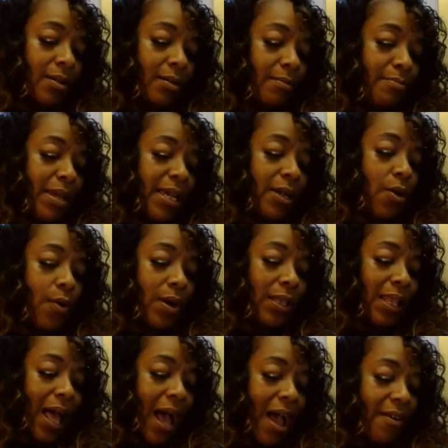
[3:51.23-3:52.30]
Me going
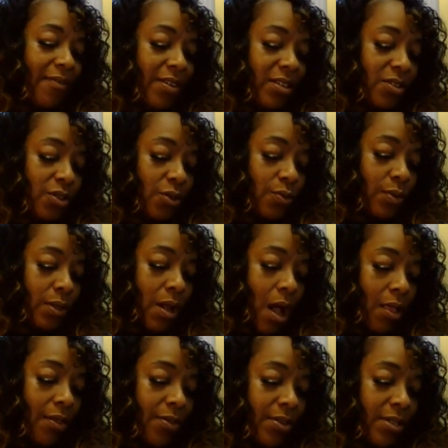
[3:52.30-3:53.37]
live and doing
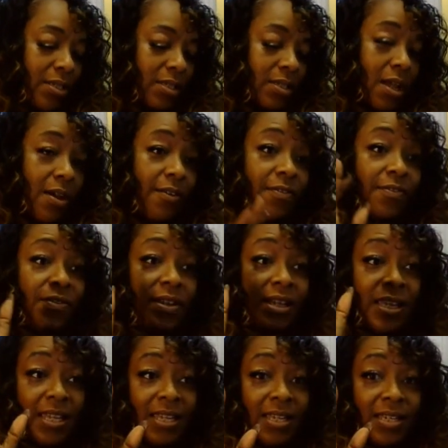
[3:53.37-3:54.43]
all of this stuff
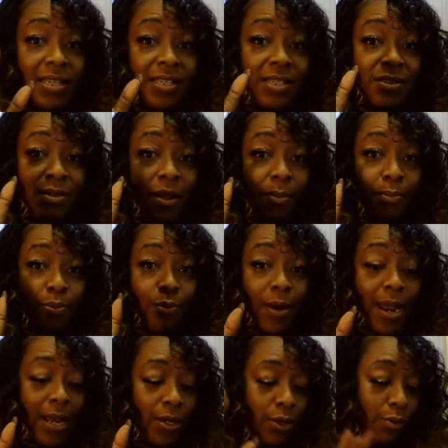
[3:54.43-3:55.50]
is
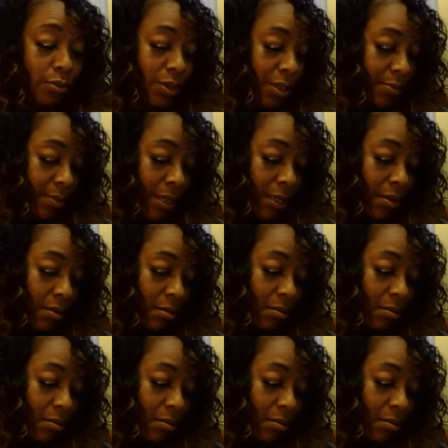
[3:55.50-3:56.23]
brand new to me.